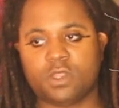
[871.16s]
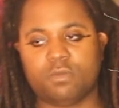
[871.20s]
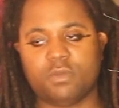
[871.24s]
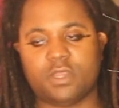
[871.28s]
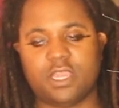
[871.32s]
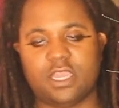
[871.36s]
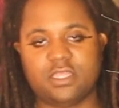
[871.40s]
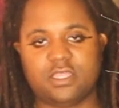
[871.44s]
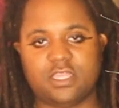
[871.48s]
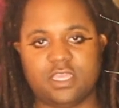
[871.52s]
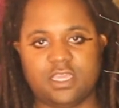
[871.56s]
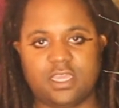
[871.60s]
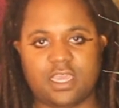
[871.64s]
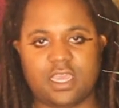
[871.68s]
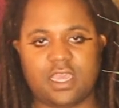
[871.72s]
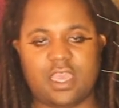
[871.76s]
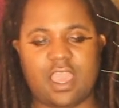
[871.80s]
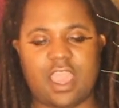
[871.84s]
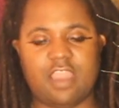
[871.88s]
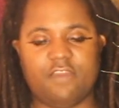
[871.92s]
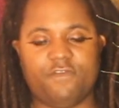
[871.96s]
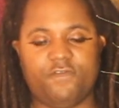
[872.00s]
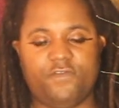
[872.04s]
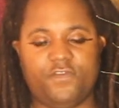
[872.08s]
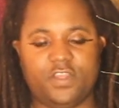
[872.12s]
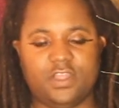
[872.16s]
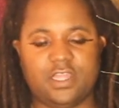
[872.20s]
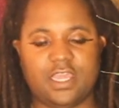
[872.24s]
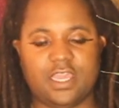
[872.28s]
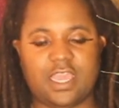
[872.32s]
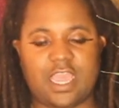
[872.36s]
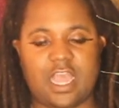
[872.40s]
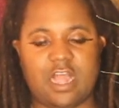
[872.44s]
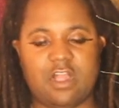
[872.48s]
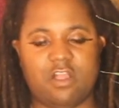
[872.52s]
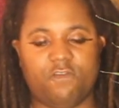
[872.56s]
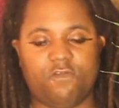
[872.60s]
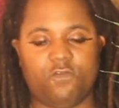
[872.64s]
But I think, I feel
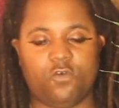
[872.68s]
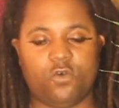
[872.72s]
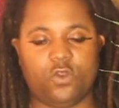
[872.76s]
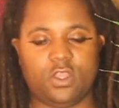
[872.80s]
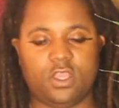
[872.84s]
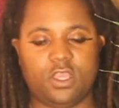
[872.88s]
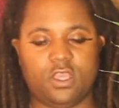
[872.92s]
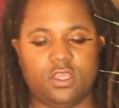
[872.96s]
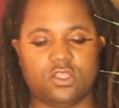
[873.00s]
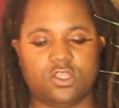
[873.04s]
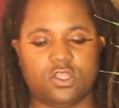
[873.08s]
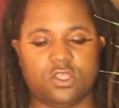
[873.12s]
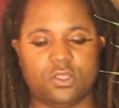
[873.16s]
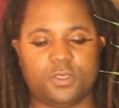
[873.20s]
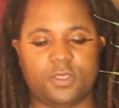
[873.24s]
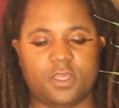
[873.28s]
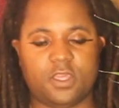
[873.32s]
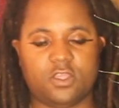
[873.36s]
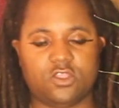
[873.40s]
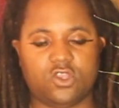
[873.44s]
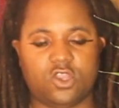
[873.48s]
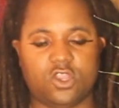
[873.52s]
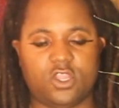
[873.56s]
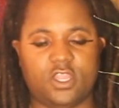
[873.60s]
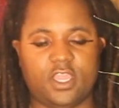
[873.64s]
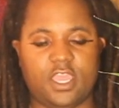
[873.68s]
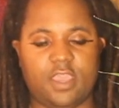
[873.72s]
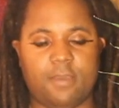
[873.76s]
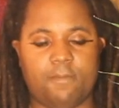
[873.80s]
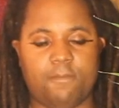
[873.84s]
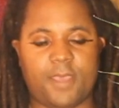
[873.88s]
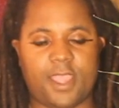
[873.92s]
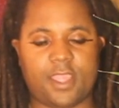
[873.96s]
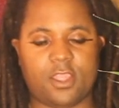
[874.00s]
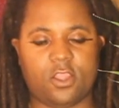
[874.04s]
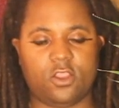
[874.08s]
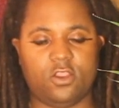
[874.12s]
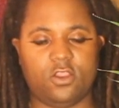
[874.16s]
like California's things are going to
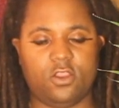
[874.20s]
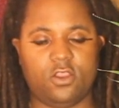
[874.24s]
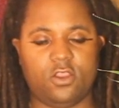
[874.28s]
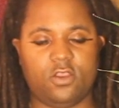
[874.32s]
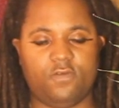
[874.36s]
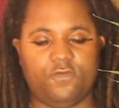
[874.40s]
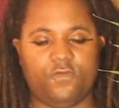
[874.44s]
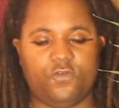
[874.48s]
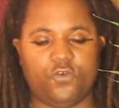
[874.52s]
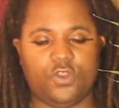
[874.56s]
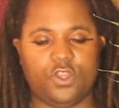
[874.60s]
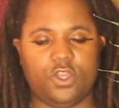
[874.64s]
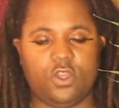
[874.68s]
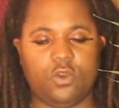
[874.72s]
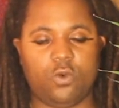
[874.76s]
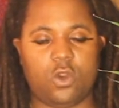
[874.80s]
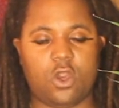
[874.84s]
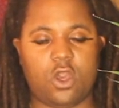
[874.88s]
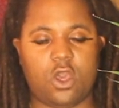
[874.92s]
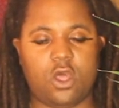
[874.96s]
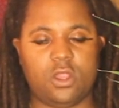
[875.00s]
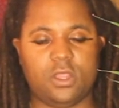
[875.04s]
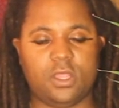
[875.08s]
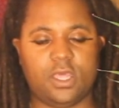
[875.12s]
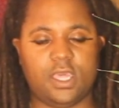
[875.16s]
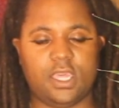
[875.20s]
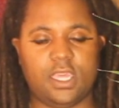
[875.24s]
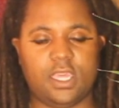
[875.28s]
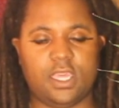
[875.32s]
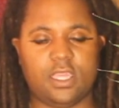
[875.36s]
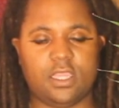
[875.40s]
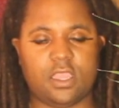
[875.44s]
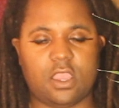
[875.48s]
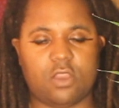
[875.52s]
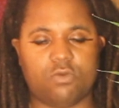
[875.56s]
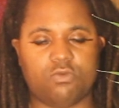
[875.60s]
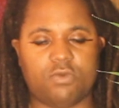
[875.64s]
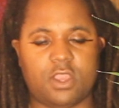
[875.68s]
get better for you all
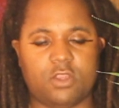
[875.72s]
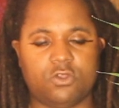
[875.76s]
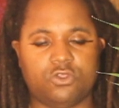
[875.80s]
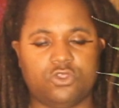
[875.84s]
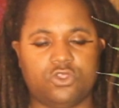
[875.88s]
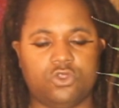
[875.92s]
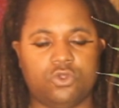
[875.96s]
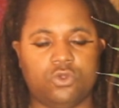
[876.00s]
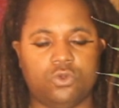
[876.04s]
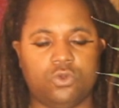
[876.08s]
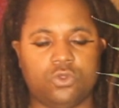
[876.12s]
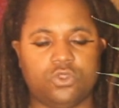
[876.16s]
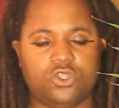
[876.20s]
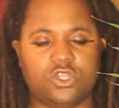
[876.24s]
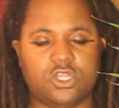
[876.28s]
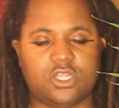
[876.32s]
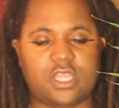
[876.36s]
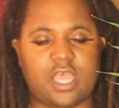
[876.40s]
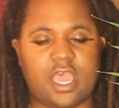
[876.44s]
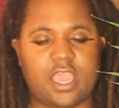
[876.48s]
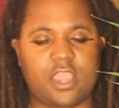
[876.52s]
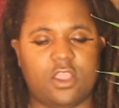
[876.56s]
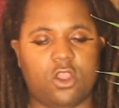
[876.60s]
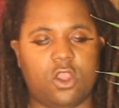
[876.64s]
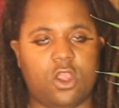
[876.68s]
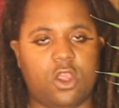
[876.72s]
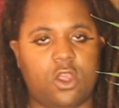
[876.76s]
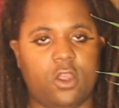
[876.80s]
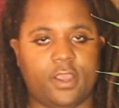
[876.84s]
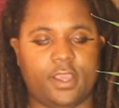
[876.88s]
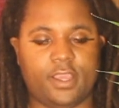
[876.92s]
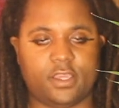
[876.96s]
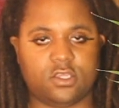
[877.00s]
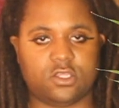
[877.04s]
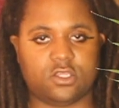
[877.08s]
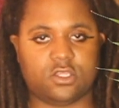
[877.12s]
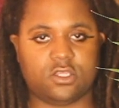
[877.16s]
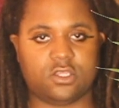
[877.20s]
in around June, July, or
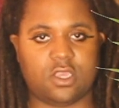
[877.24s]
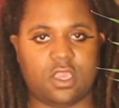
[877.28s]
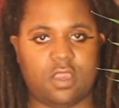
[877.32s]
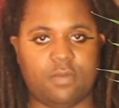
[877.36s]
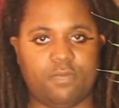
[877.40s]
August.